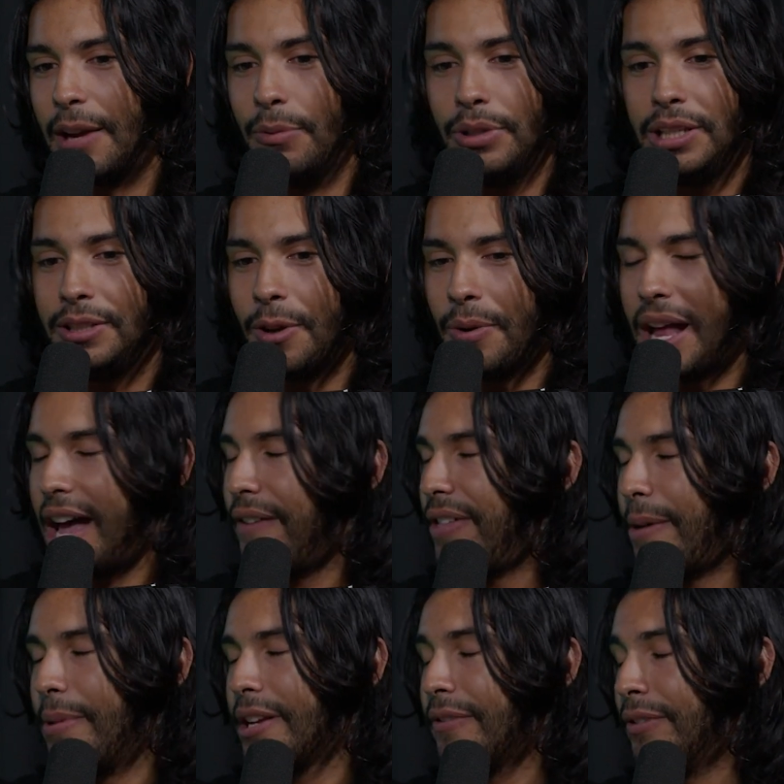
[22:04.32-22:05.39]
really don't have
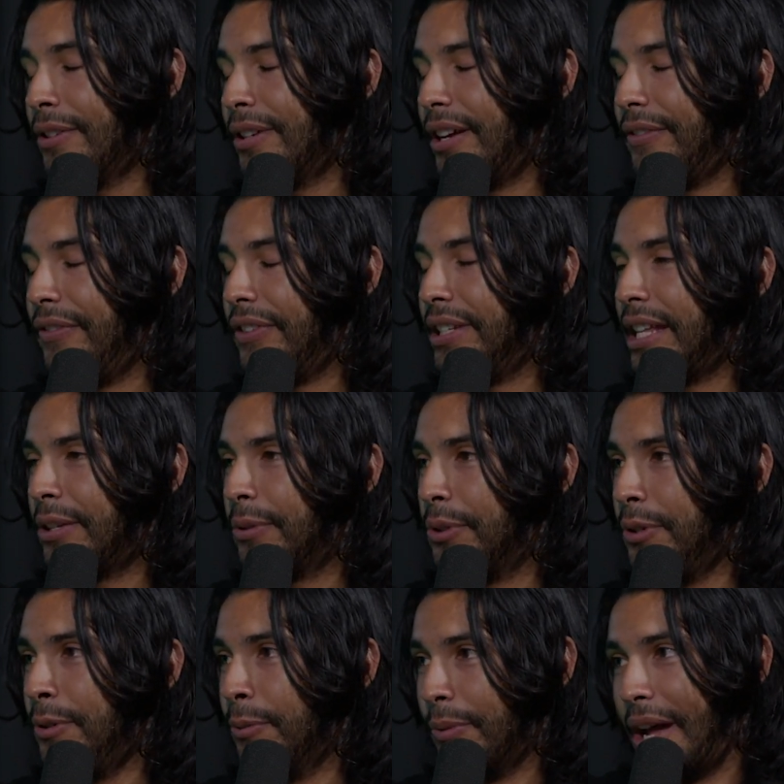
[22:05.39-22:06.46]
that big of a daily
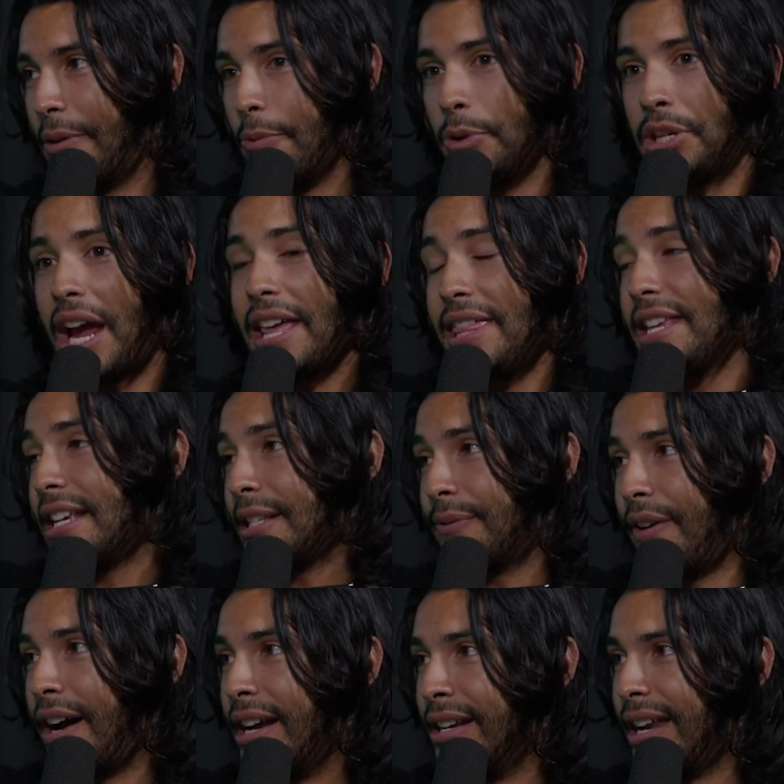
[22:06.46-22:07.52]
routine, which I think is
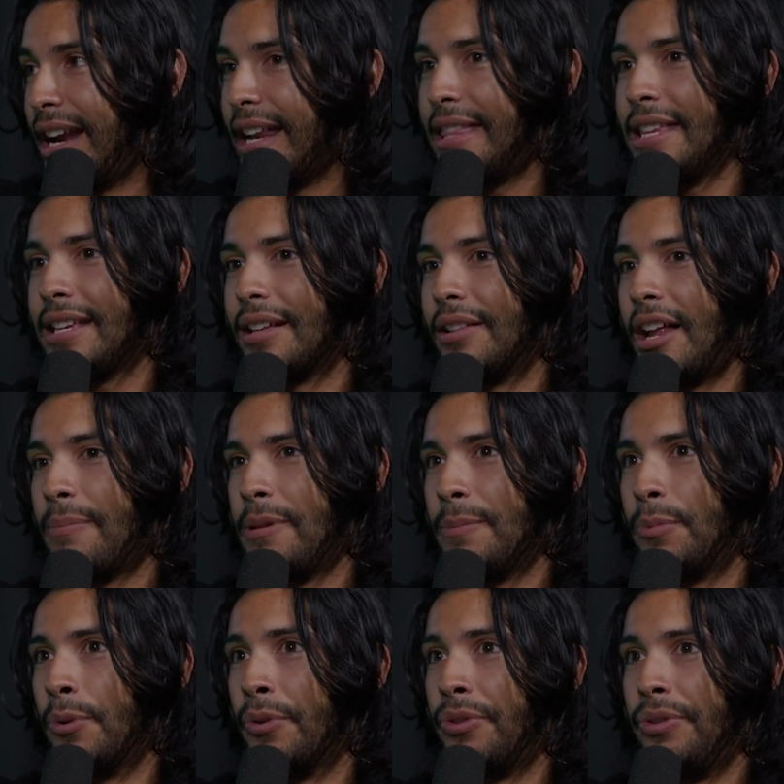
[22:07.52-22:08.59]
fine. And I think a lot of
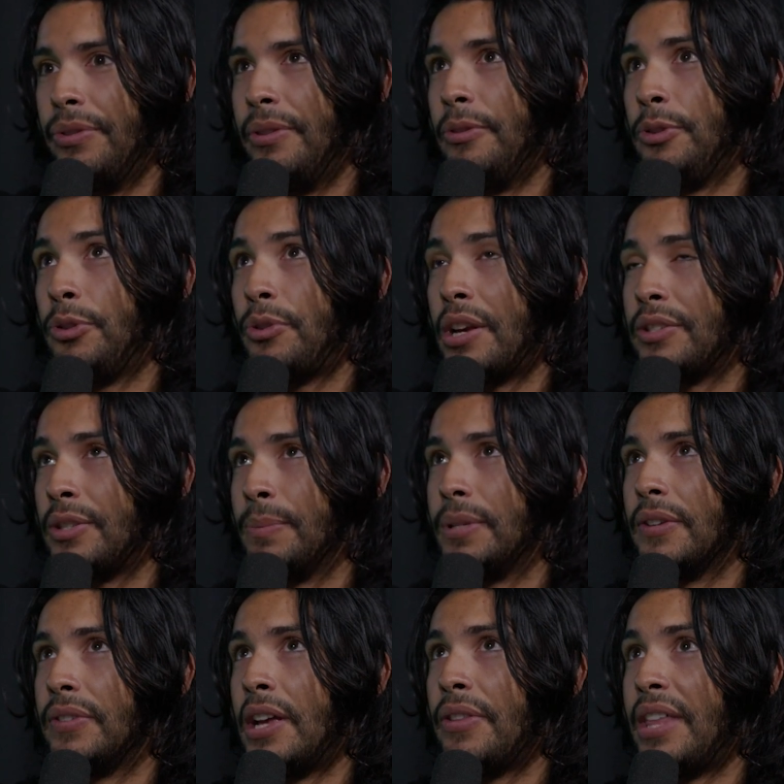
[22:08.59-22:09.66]
people stress
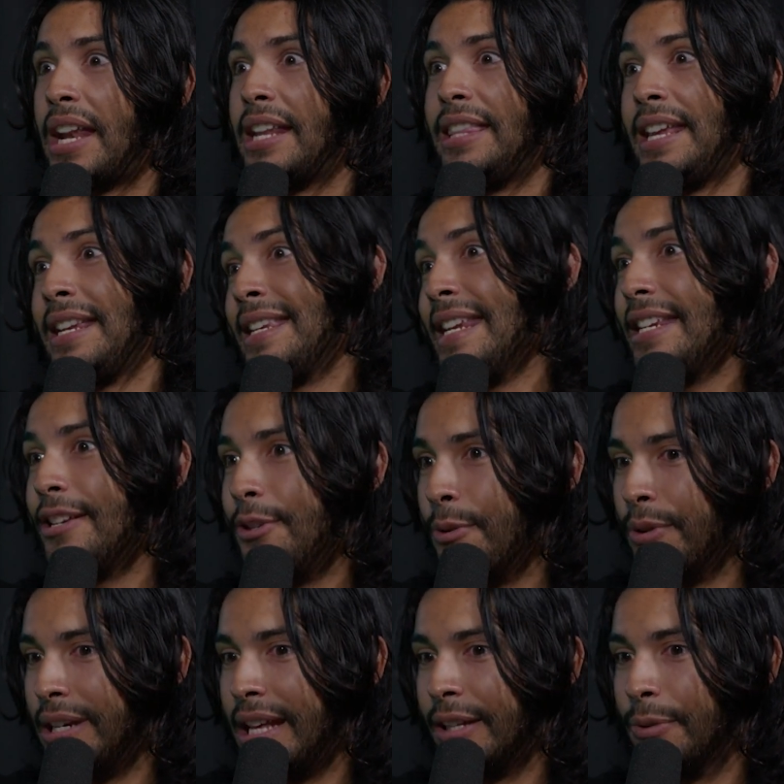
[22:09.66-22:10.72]
themselves out that they need to
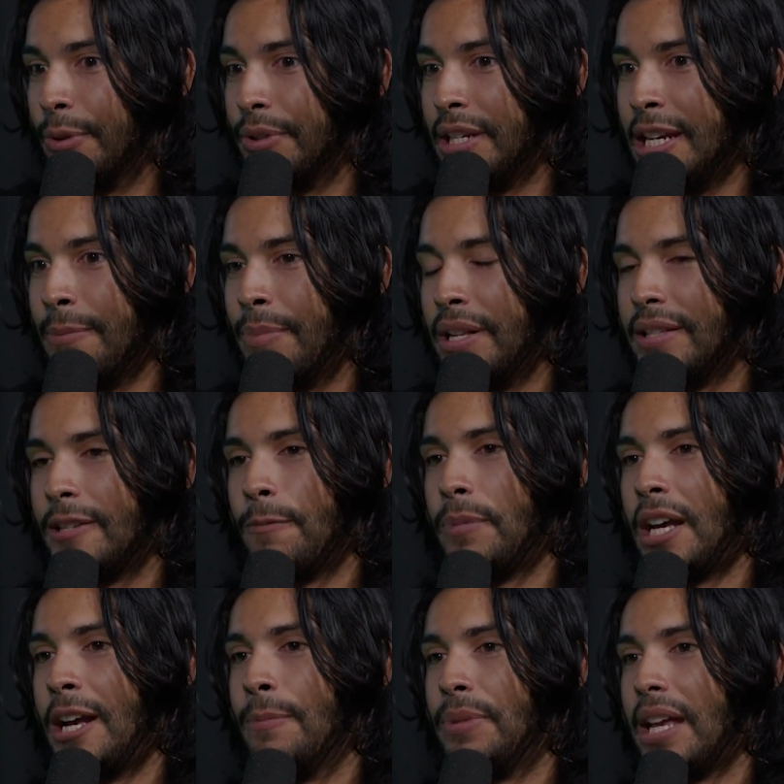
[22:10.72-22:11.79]
do a daily routine, but
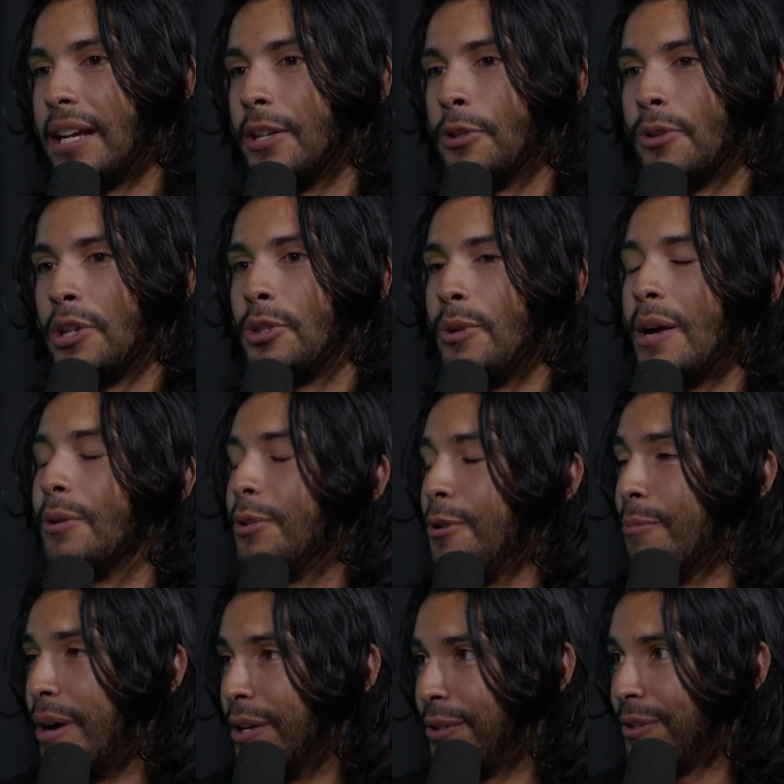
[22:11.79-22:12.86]
sometimes that could stress you out too
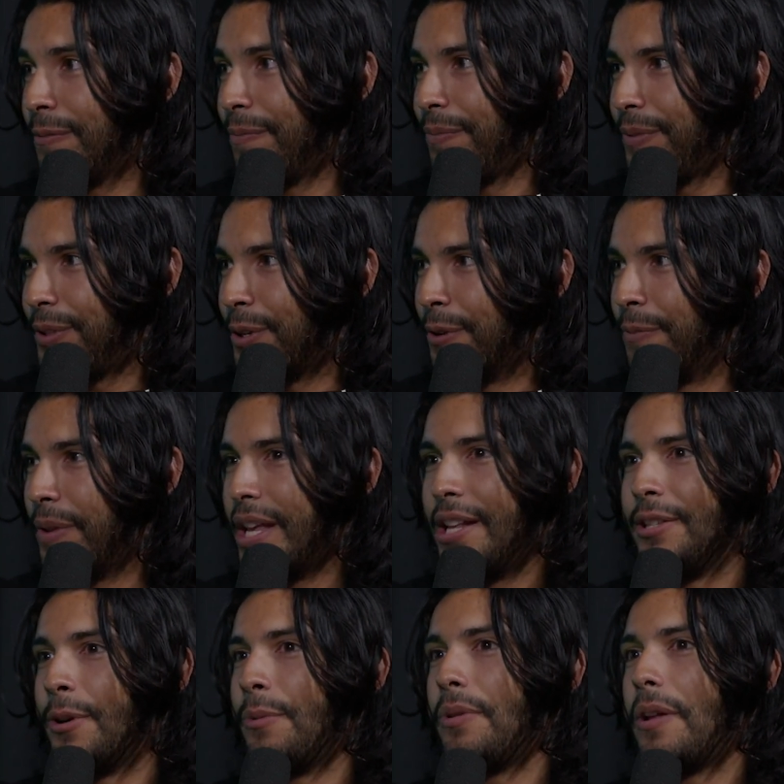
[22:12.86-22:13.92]
much. So
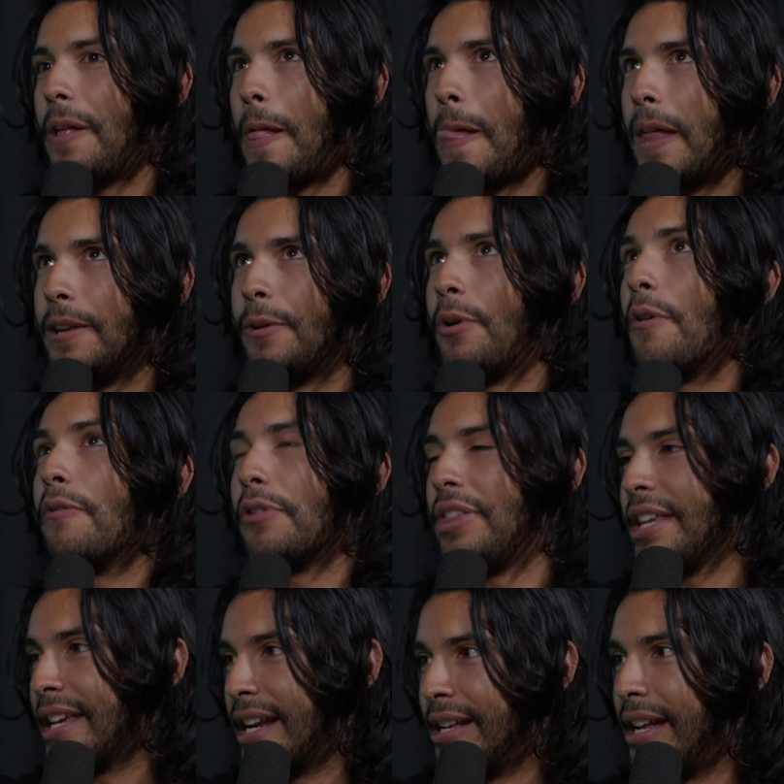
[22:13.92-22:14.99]
don't
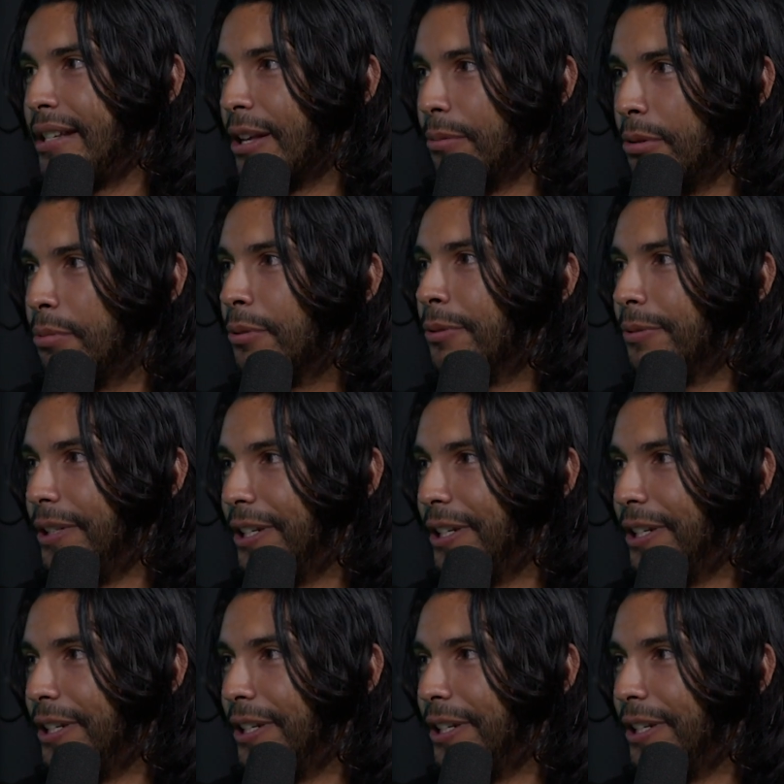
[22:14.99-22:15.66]
overthink it. I tell people,